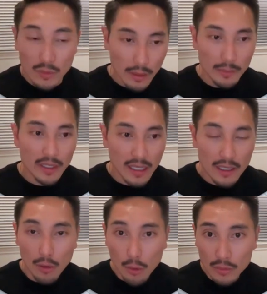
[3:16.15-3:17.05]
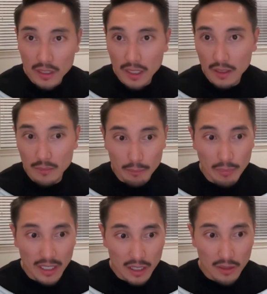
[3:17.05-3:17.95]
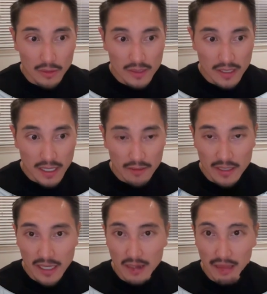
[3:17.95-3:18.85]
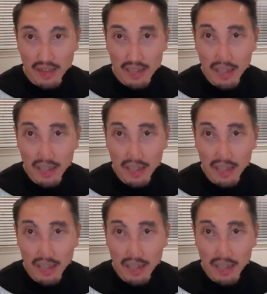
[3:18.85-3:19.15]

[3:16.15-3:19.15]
I mean, not only being close to downtown,